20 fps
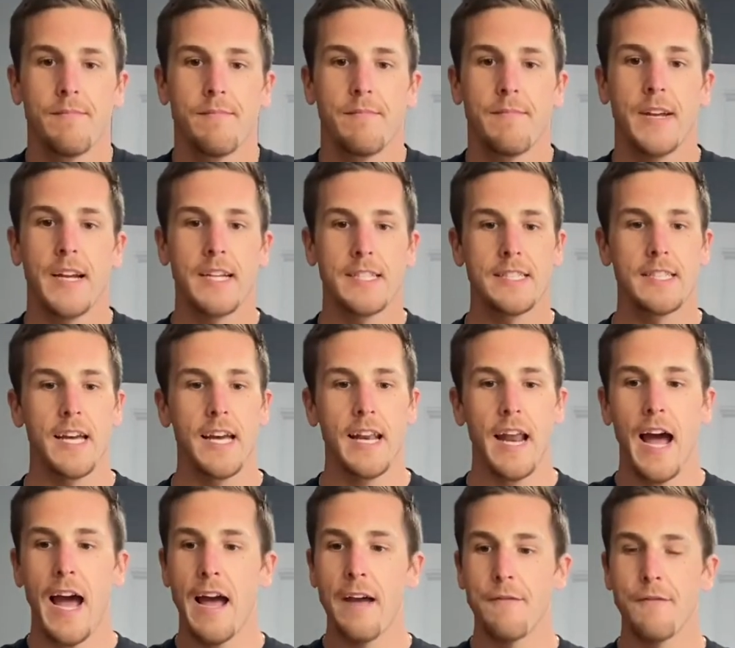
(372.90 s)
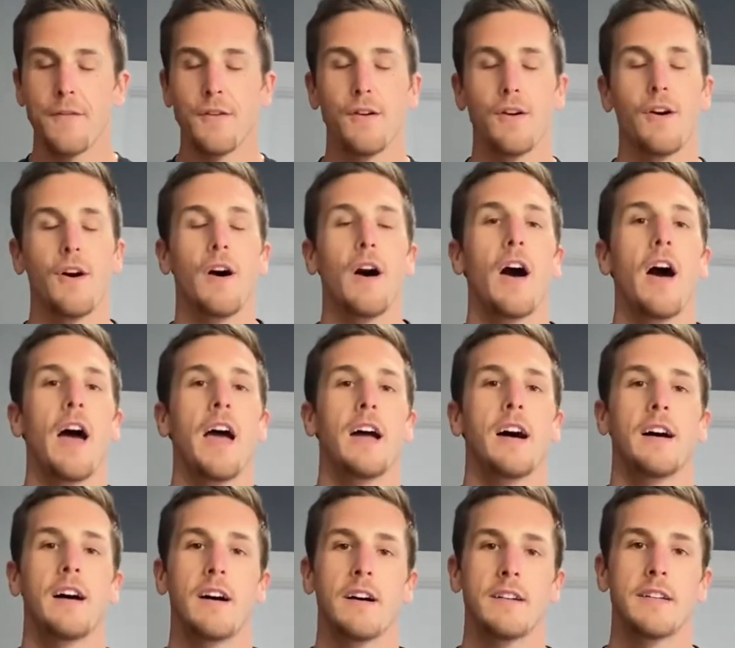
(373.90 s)
like I said, I feel a
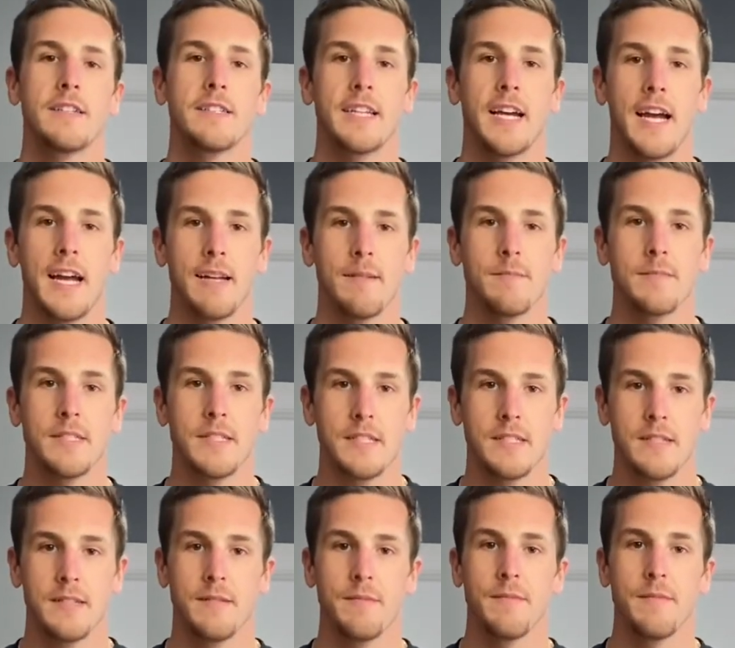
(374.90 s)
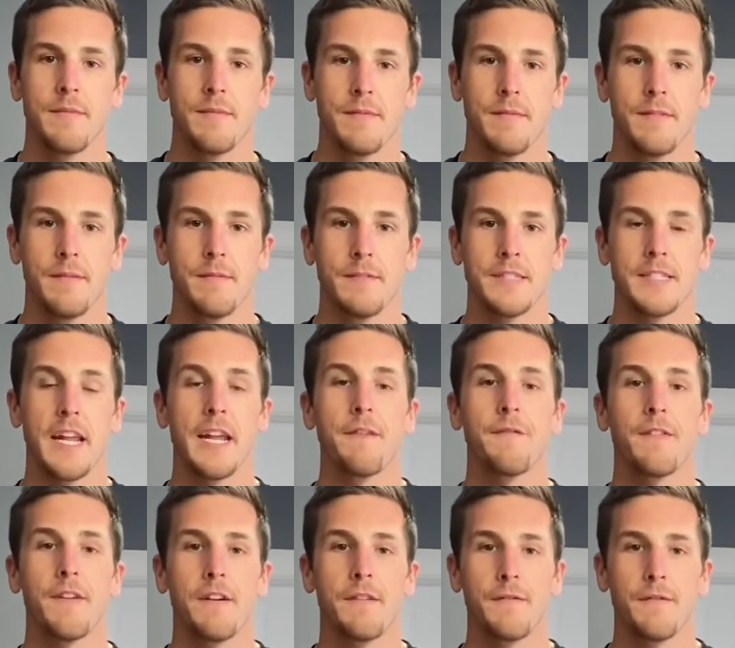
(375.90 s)
hundred times
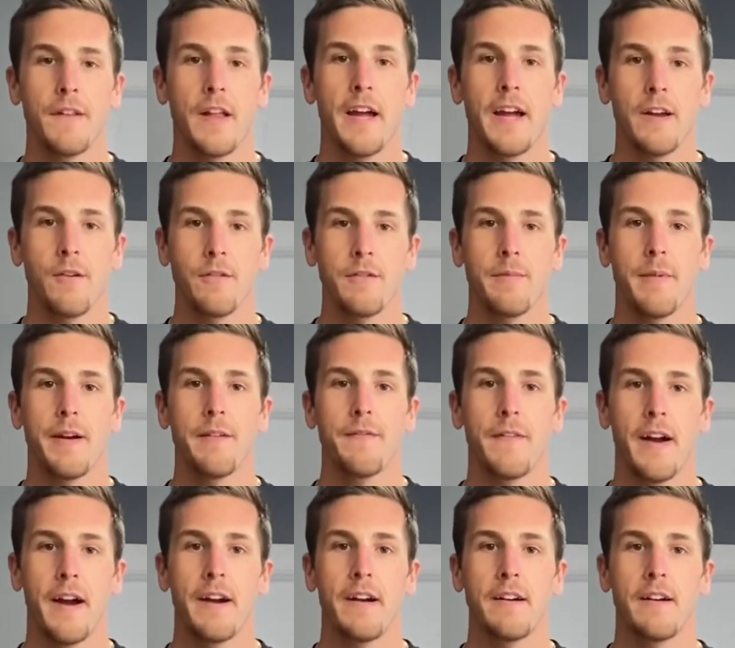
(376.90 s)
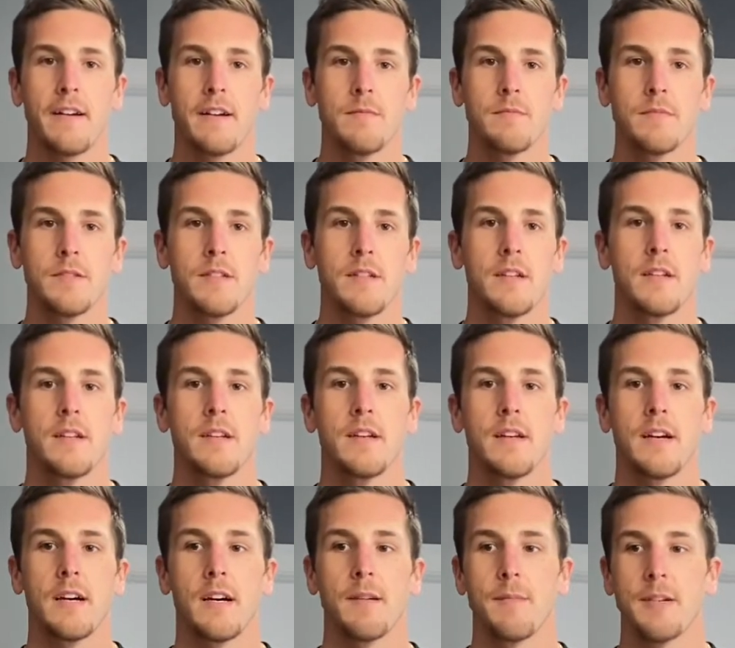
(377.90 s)
safer flying with my firearms,
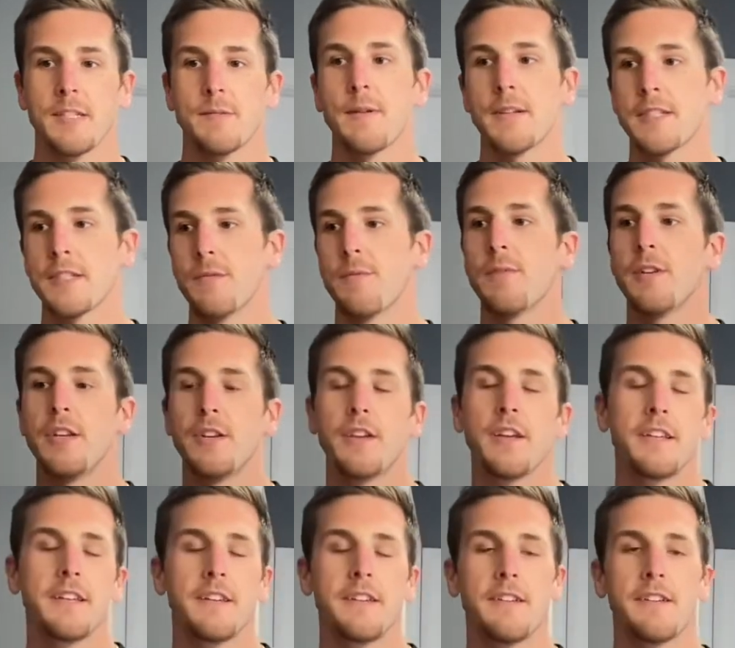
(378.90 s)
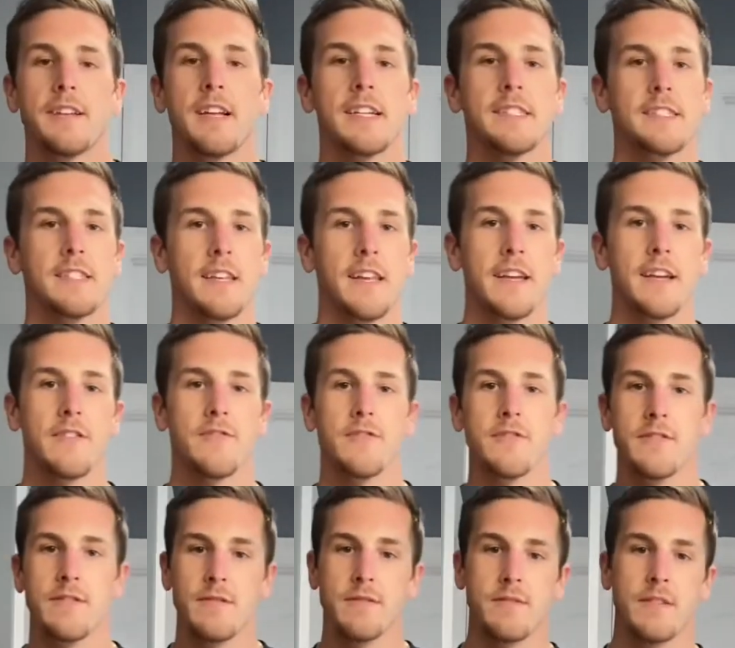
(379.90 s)
um, especially when you get to your
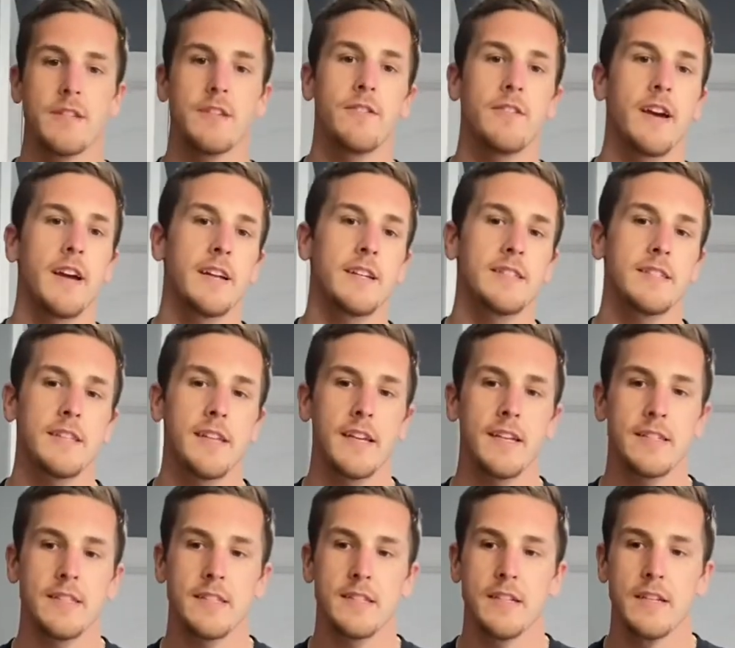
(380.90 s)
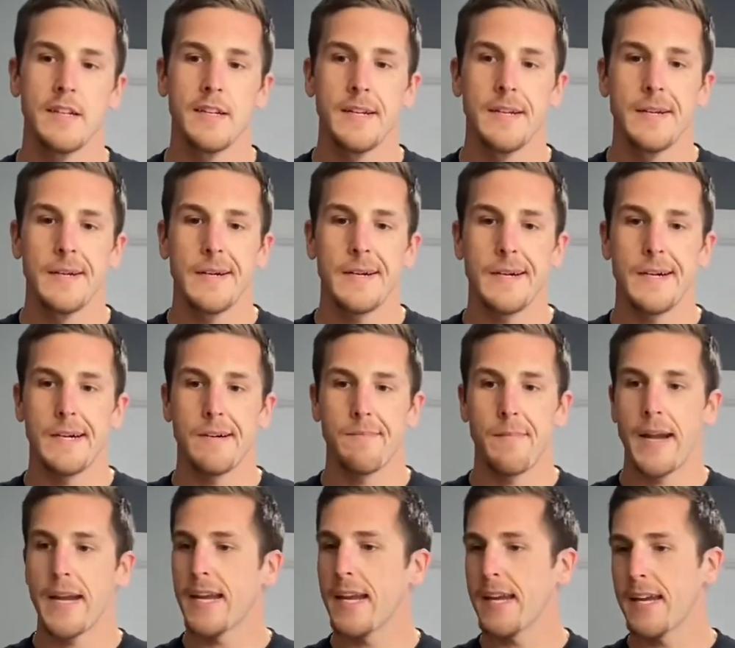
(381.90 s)
destination in the United States. Um,
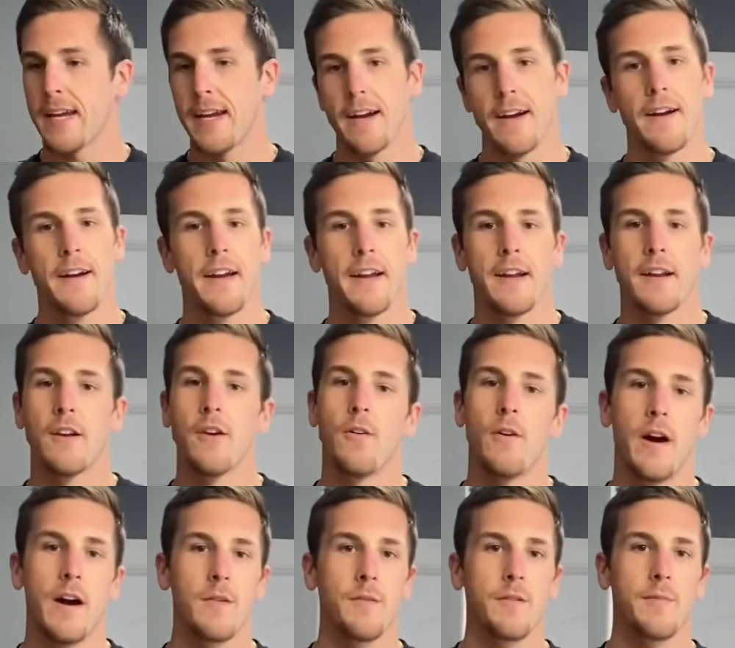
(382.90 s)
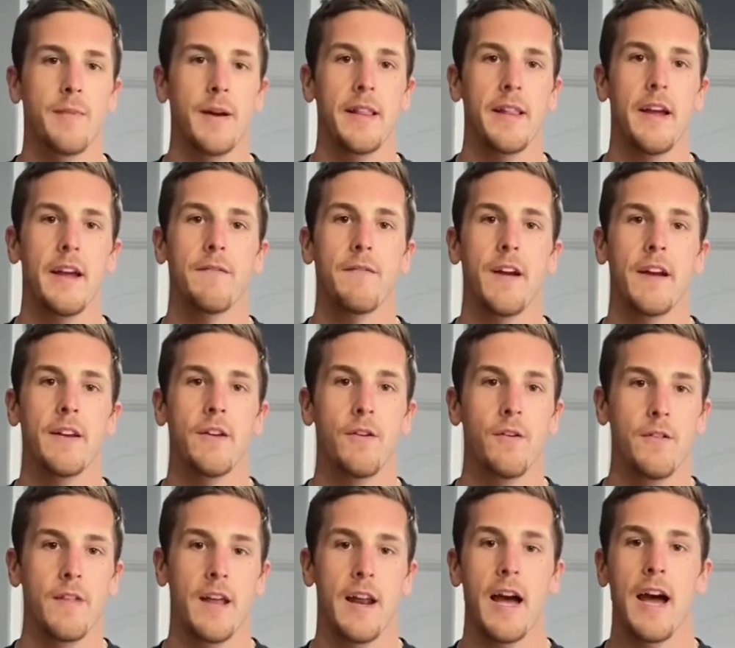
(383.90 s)
I could carry it, go on with my life. I know
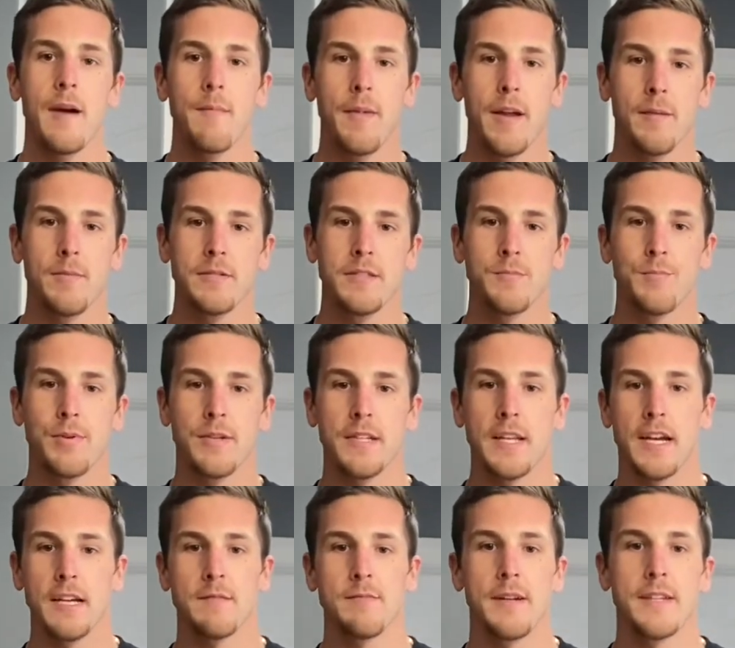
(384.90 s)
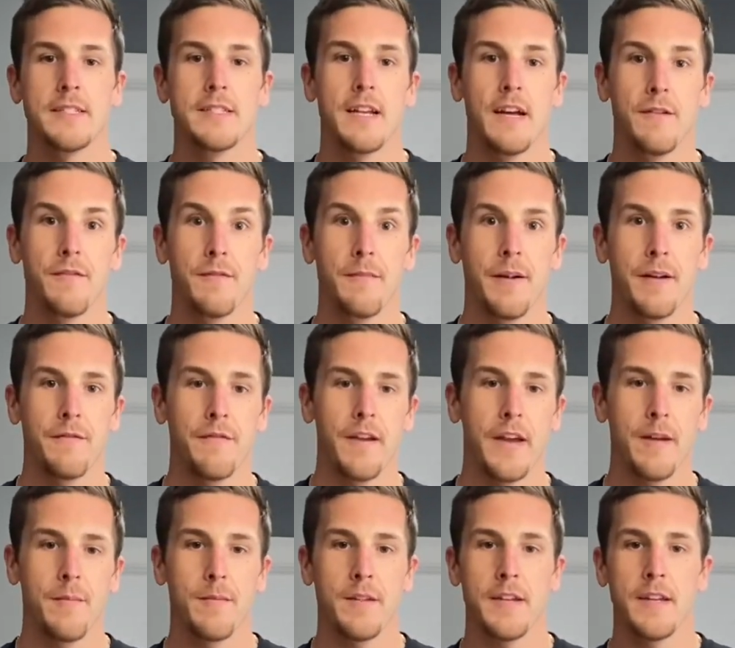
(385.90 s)
that I'm able to protect myself and my
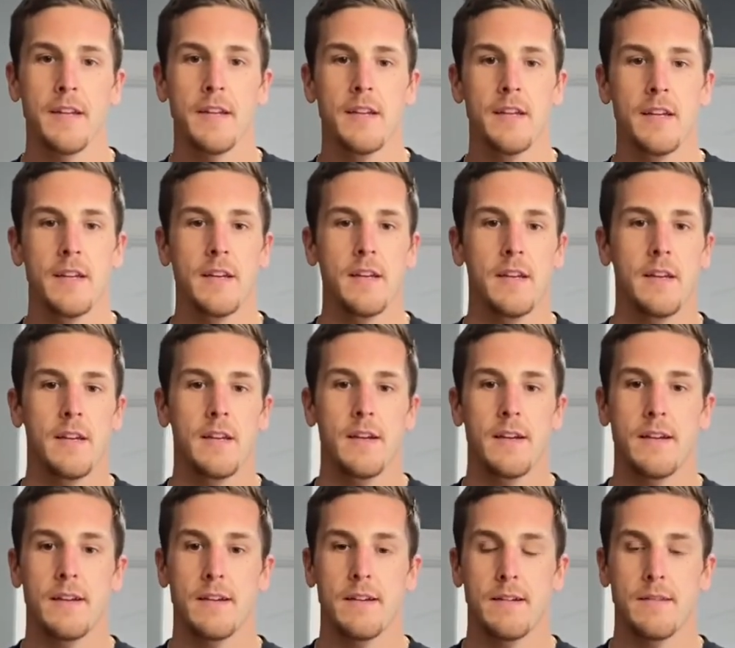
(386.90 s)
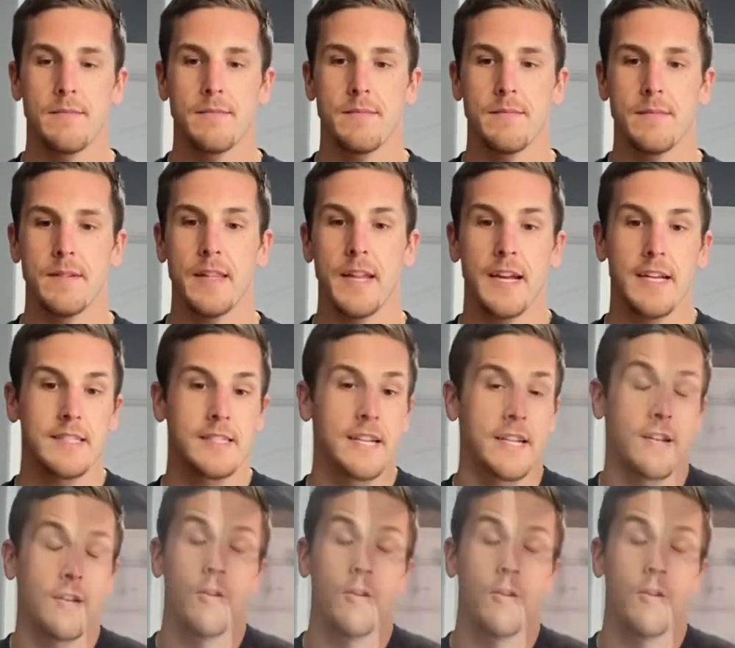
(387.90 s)
family. Um, and like I said, go